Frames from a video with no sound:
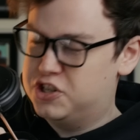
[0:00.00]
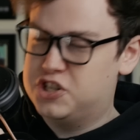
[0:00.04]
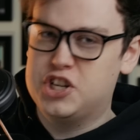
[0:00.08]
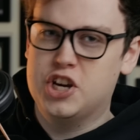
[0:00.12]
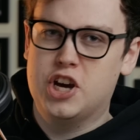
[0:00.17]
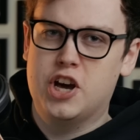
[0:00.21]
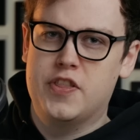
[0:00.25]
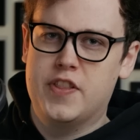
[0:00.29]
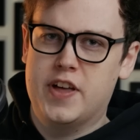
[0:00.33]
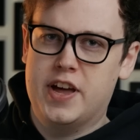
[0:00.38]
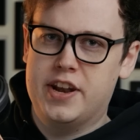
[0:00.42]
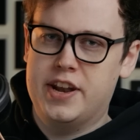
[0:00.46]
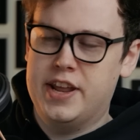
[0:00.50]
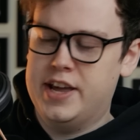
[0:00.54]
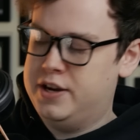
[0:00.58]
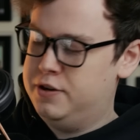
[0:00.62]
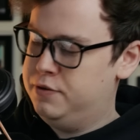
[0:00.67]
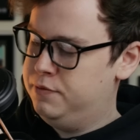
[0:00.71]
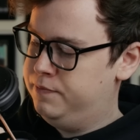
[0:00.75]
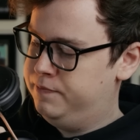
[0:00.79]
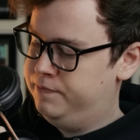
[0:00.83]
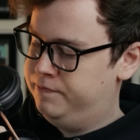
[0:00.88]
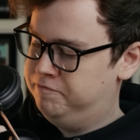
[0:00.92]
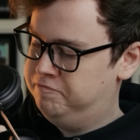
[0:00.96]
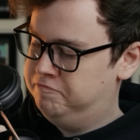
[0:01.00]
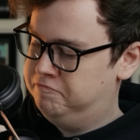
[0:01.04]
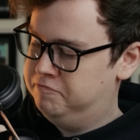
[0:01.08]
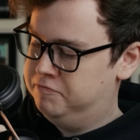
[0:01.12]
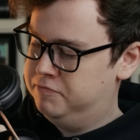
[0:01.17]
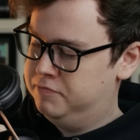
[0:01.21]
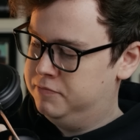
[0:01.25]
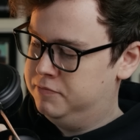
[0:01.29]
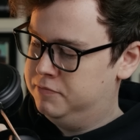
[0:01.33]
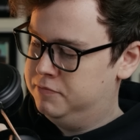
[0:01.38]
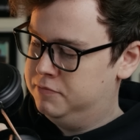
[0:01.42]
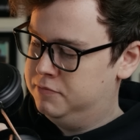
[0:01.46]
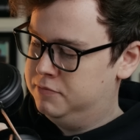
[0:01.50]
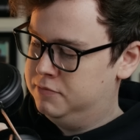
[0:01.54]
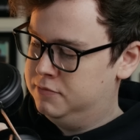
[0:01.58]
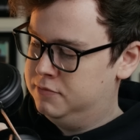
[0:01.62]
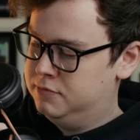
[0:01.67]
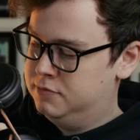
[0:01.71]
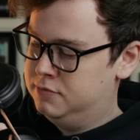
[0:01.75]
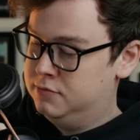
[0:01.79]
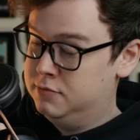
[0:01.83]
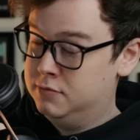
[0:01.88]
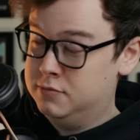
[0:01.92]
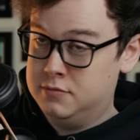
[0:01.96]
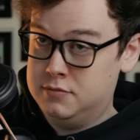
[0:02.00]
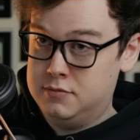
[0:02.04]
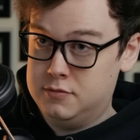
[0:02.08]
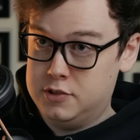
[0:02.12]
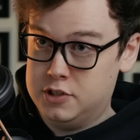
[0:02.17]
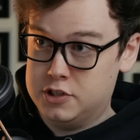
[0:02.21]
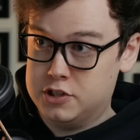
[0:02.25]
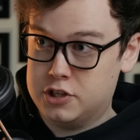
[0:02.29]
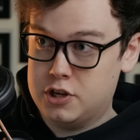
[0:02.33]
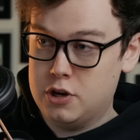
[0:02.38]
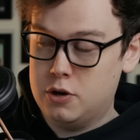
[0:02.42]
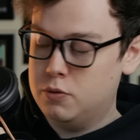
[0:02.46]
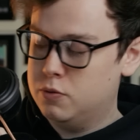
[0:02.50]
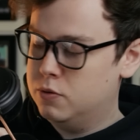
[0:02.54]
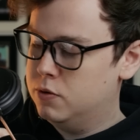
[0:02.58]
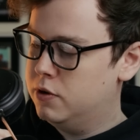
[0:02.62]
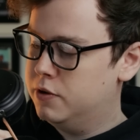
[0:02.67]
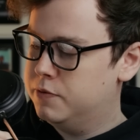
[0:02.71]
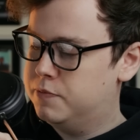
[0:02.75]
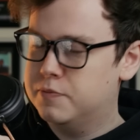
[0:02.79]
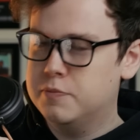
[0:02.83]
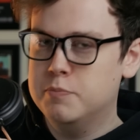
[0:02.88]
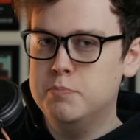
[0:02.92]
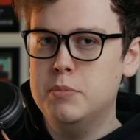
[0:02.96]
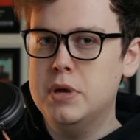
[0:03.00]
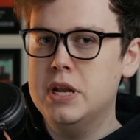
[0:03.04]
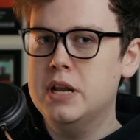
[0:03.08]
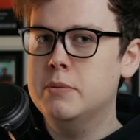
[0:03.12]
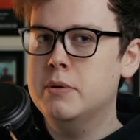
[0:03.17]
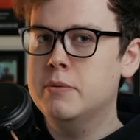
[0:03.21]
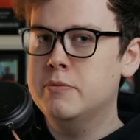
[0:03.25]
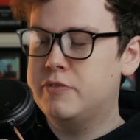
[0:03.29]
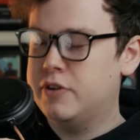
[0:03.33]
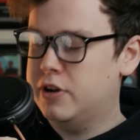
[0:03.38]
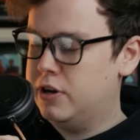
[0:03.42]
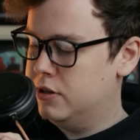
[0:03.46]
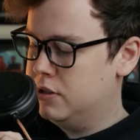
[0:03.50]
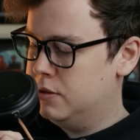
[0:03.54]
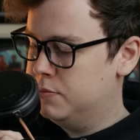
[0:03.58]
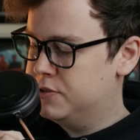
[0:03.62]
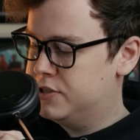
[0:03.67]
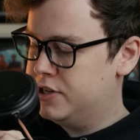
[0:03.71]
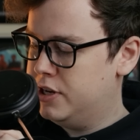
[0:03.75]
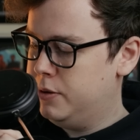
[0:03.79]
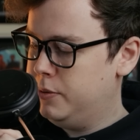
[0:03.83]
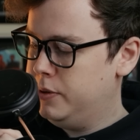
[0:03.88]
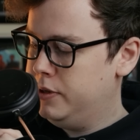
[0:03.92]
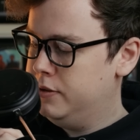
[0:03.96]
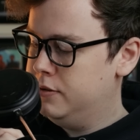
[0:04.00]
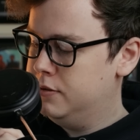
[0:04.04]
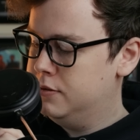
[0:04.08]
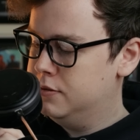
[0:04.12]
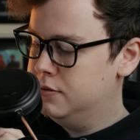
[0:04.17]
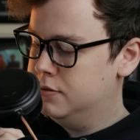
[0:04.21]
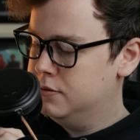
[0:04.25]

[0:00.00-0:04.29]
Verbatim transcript: Turn that down. Let's go with minimum volume, shall we?